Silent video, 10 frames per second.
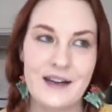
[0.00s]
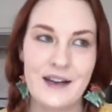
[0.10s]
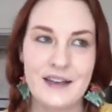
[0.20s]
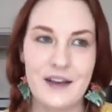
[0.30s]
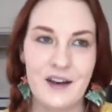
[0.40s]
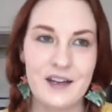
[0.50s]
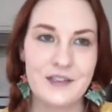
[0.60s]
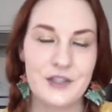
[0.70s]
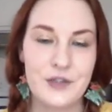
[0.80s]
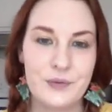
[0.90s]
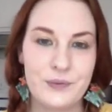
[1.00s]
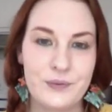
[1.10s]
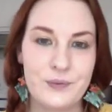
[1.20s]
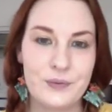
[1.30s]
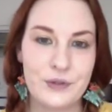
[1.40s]
I got it too.
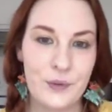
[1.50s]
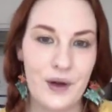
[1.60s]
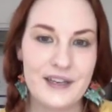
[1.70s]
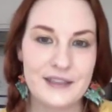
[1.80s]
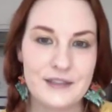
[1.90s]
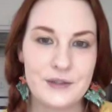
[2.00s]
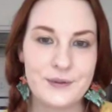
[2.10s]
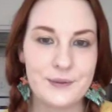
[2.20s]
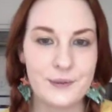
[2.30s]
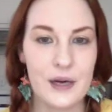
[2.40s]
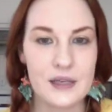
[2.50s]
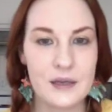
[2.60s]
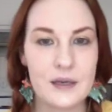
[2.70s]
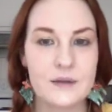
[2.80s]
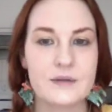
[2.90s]
So I need to
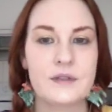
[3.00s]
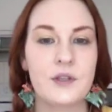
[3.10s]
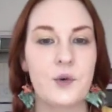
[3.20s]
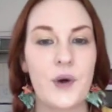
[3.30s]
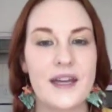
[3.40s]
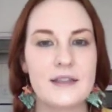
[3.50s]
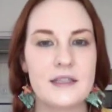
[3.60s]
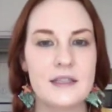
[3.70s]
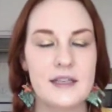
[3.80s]
quit,